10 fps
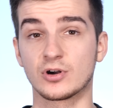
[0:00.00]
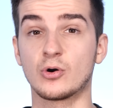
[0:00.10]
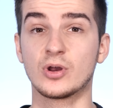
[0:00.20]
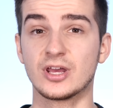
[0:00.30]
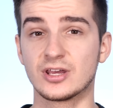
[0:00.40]

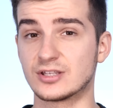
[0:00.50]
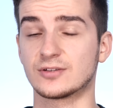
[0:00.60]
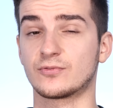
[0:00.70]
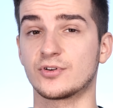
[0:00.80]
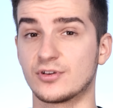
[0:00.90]
Pro
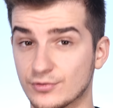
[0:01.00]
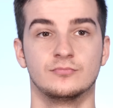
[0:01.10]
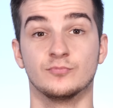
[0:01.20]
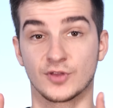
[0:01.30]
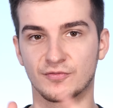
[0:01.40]
isn't for you.
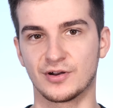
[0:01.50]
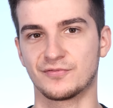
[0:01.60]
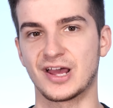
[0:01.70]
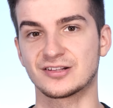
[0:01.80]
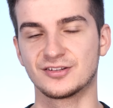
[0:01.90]
Mm, fun
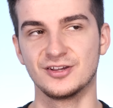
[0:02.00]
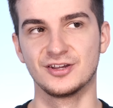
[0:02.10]
fact